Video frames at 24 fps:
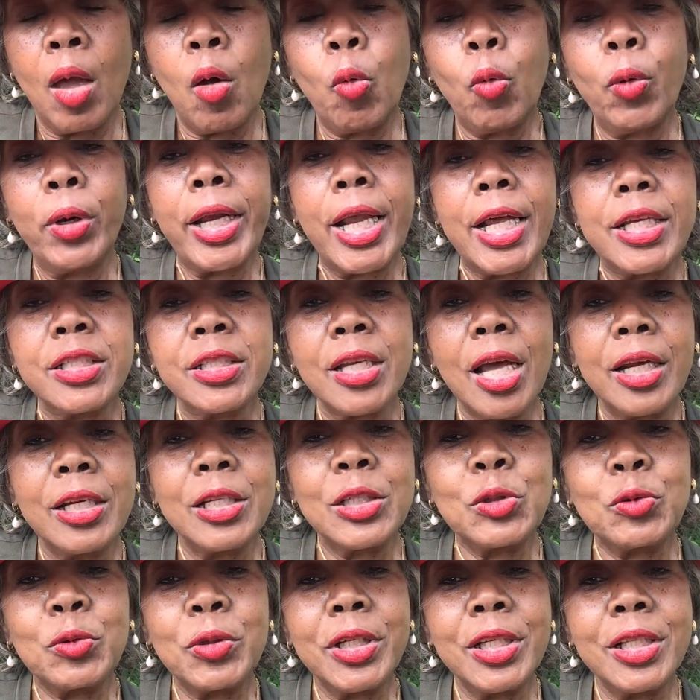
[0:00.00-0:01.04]
When I
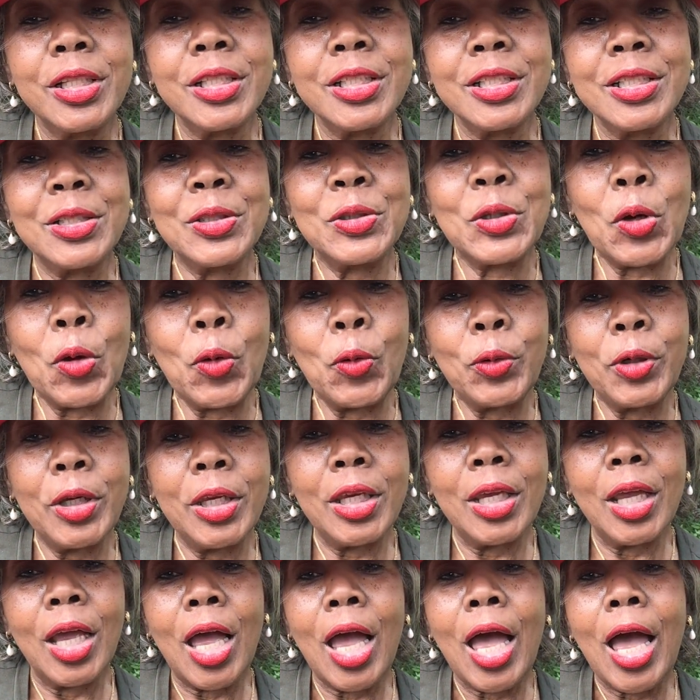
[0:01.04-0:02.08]
started drinking this noni,